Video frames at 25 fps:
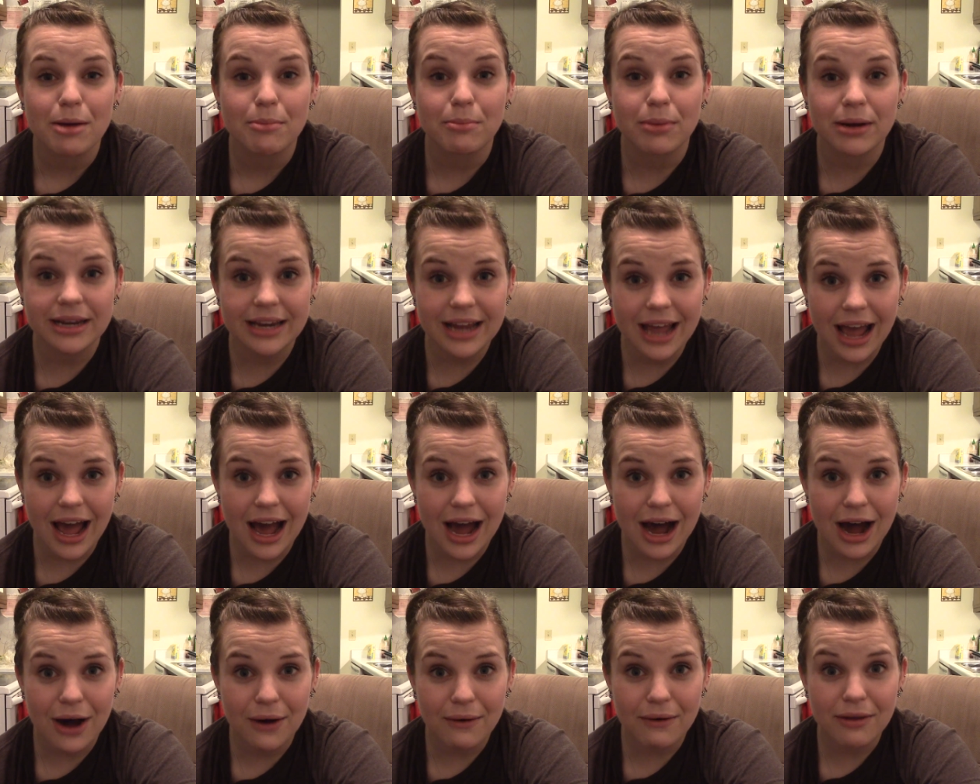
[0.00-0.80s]
But
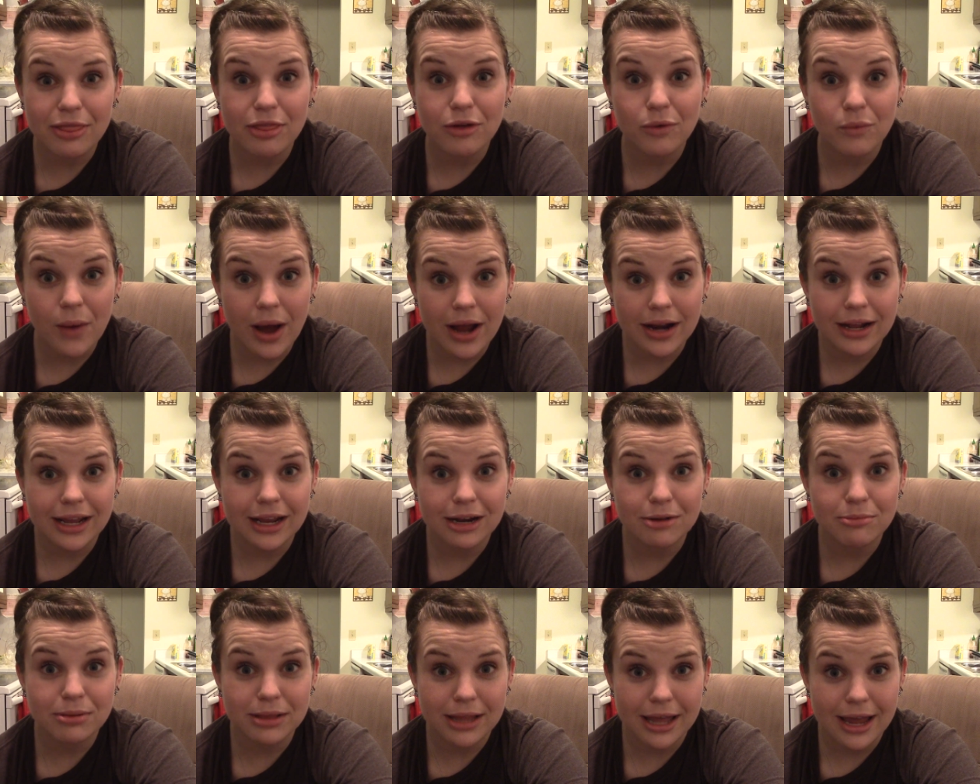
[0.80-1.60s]
now, the
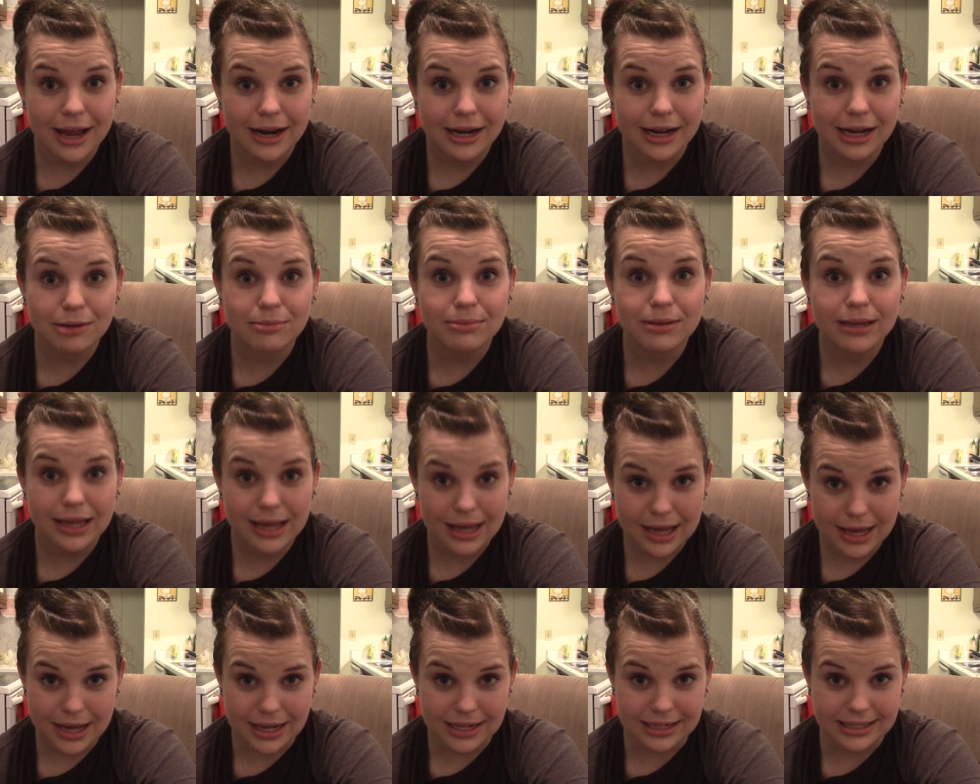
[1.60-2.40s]
wedding planning
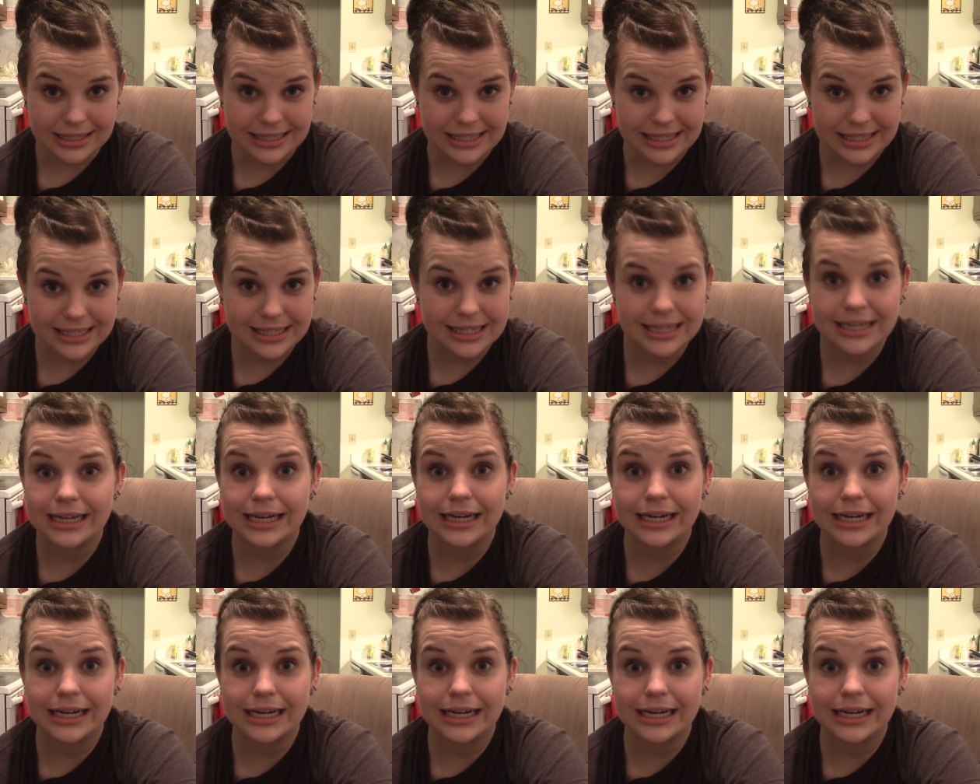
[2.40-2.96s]
begins.